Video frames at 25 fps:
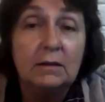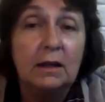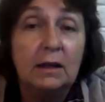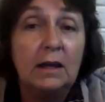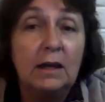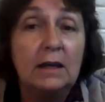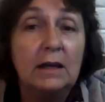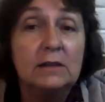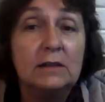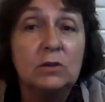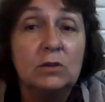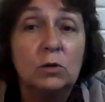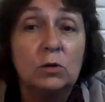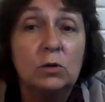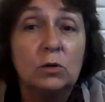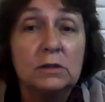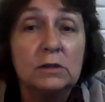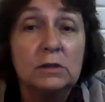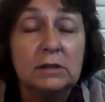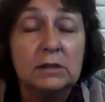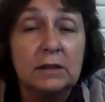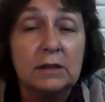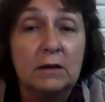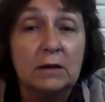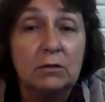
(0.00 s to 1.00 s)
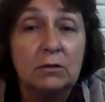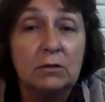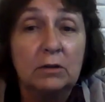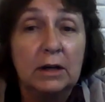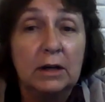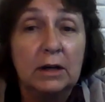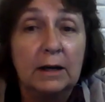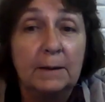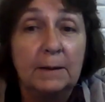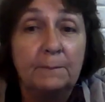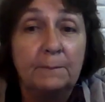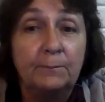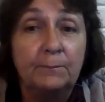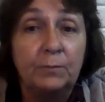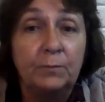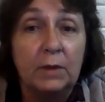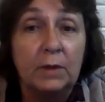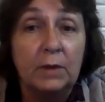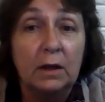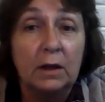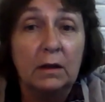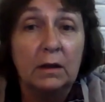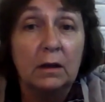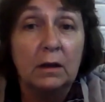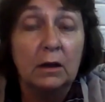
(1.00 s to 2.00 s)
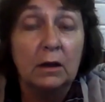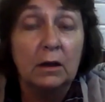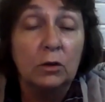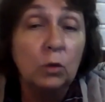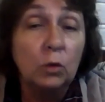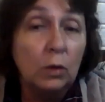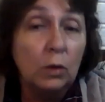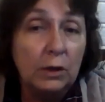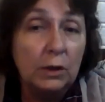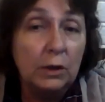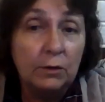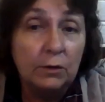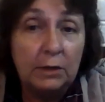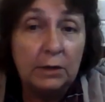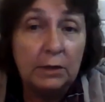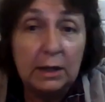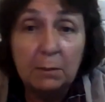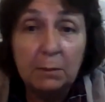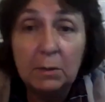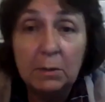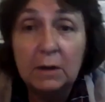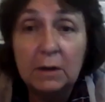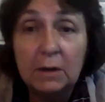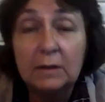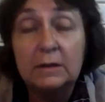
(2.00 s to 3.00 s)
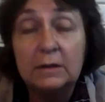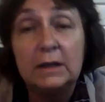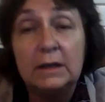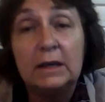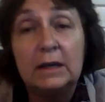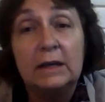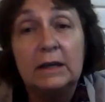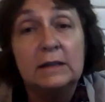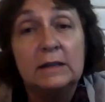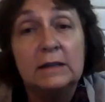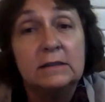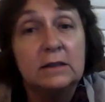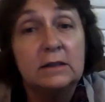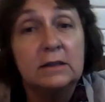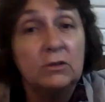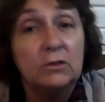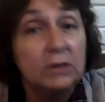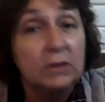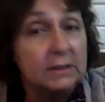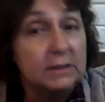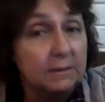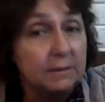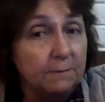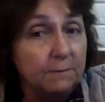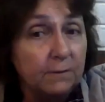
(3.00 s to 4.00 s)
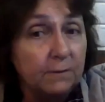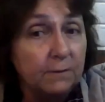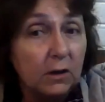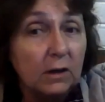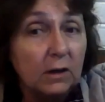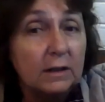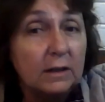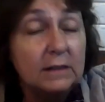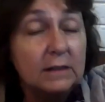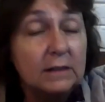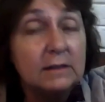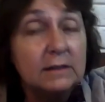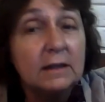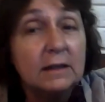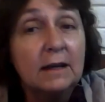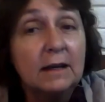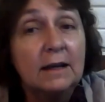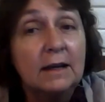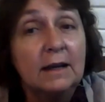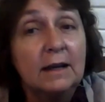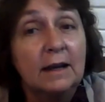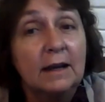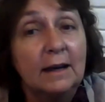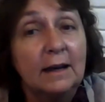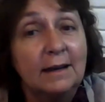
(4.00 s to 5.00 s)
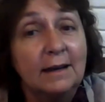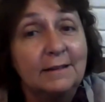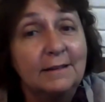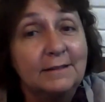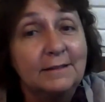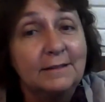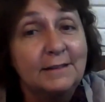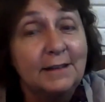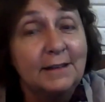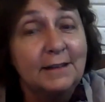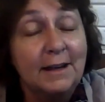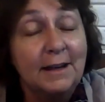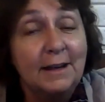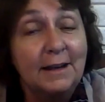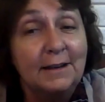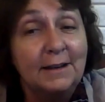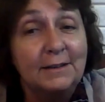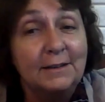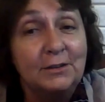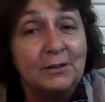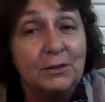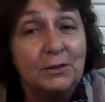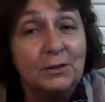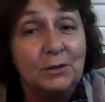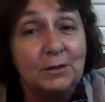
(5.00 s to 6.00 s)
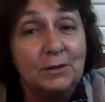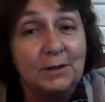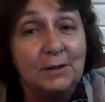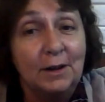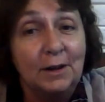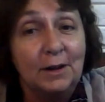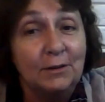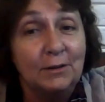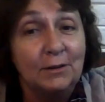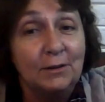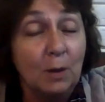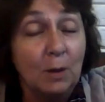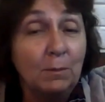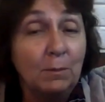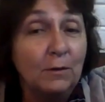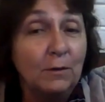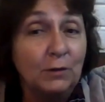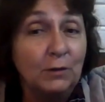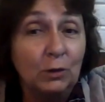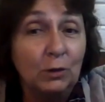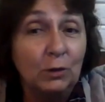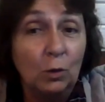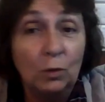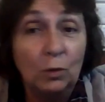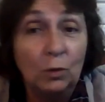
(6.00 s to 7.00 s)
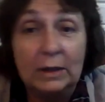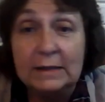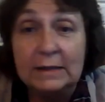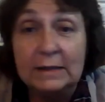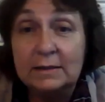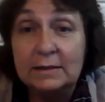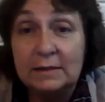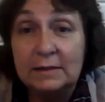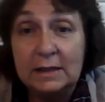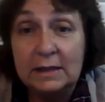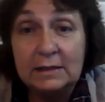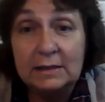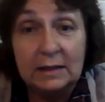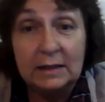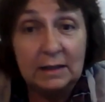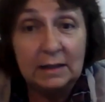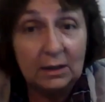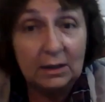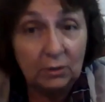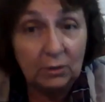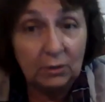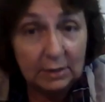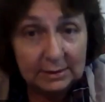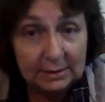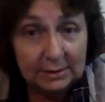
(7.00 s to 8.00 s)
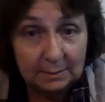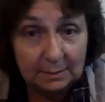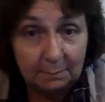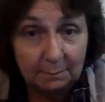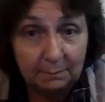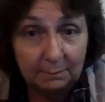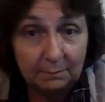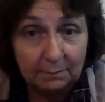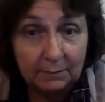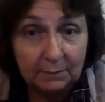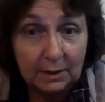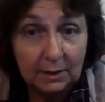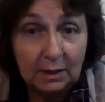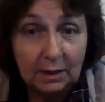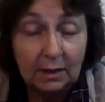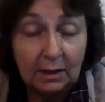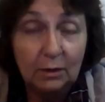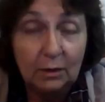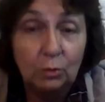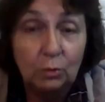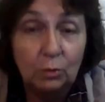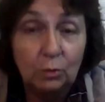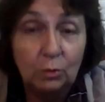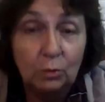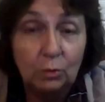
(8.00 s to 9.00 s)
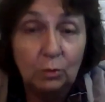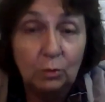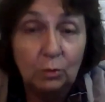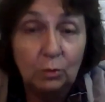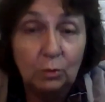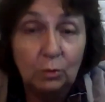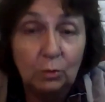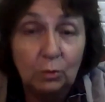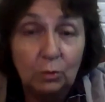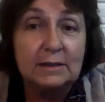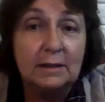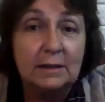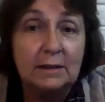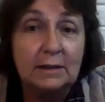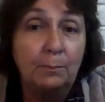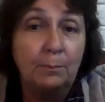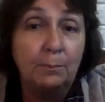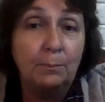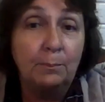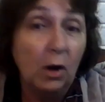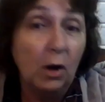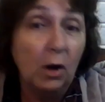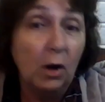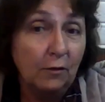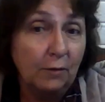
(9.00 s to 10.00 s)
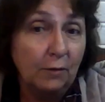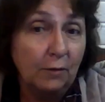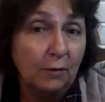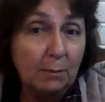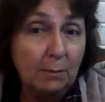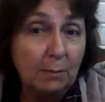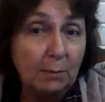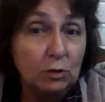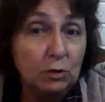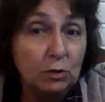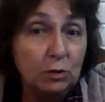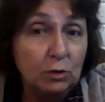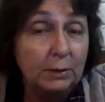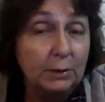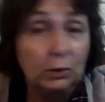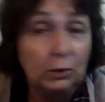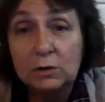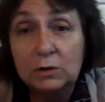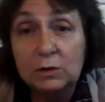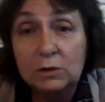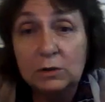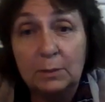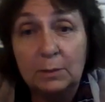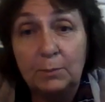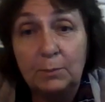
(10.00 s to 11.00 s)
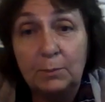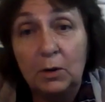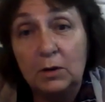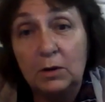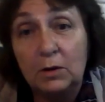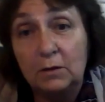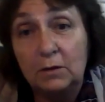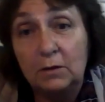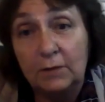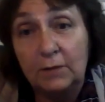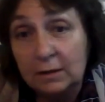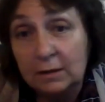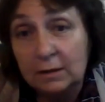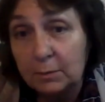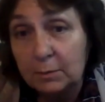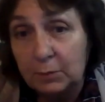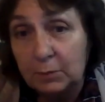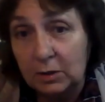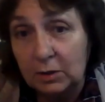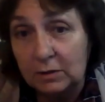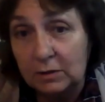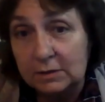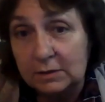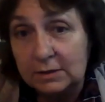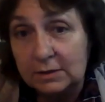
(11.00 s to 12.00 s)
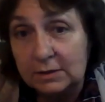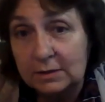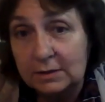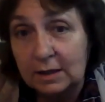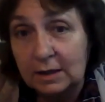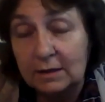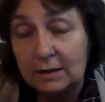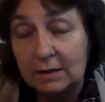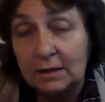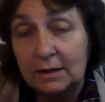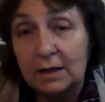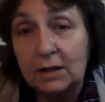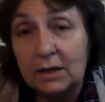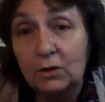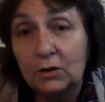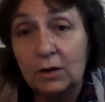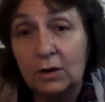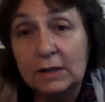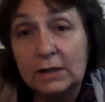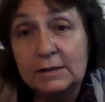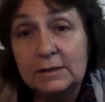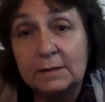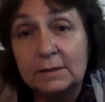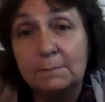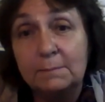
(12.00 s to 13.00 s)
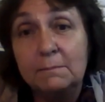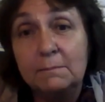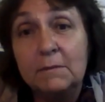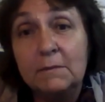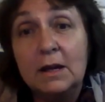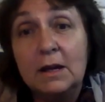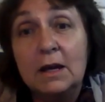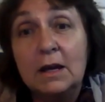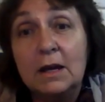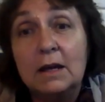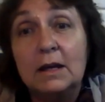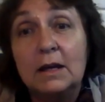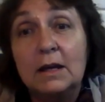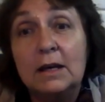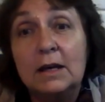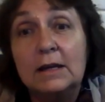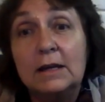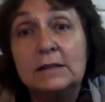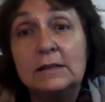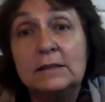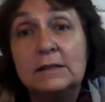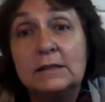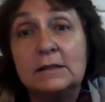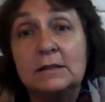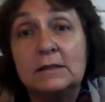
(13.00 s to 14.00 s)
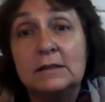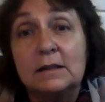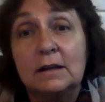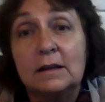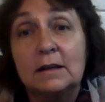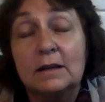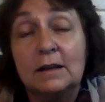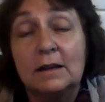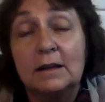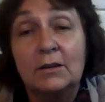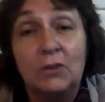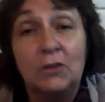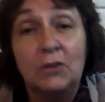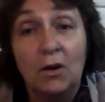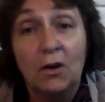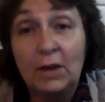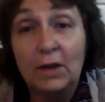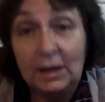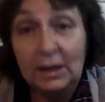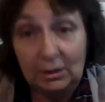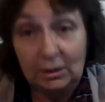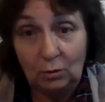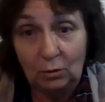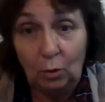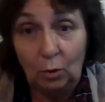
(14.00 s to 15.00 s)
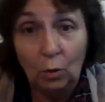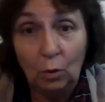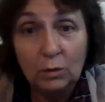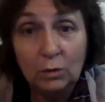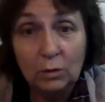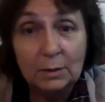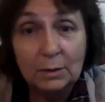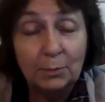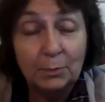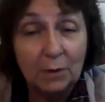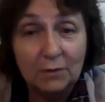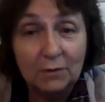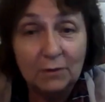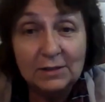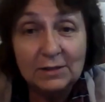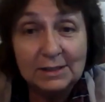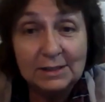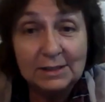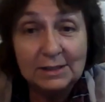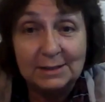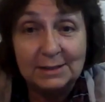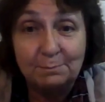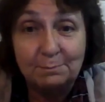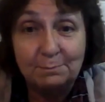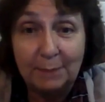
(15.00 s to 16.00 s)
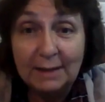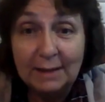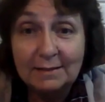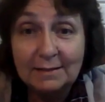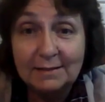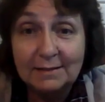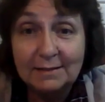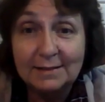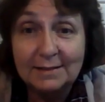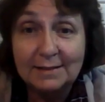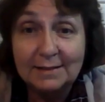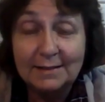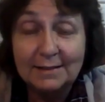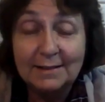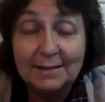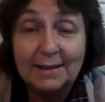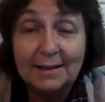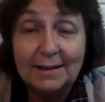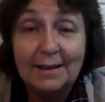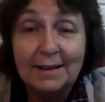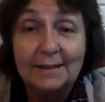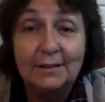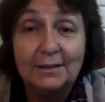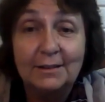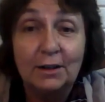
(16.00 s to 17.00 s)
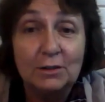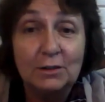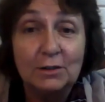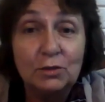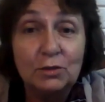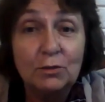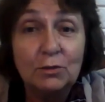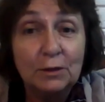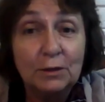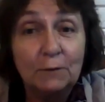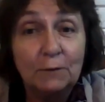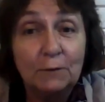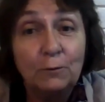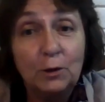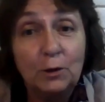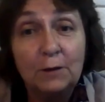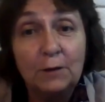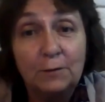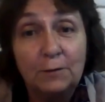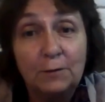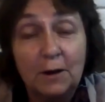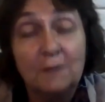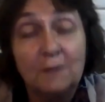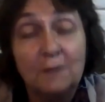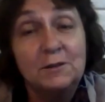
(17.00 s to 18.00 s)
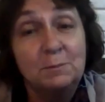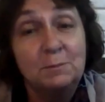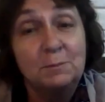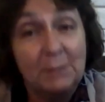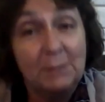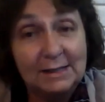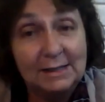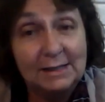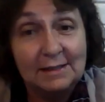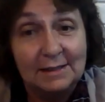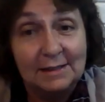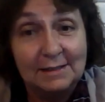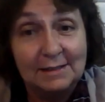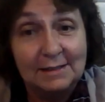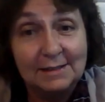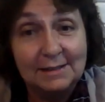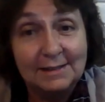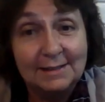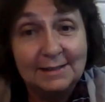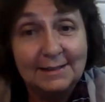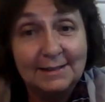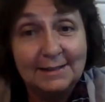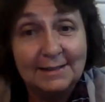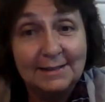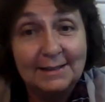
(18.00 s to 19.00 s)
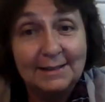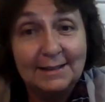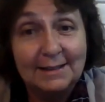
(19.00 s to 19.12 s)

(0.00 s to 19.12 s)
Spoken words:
There is also a Collioniema, there is Erycephalus, and on top of it all there's Helichrysum, which is a part of fynbos, but also part of other plants. And Helichrysum is growing in all the provinces, but there are 245 species.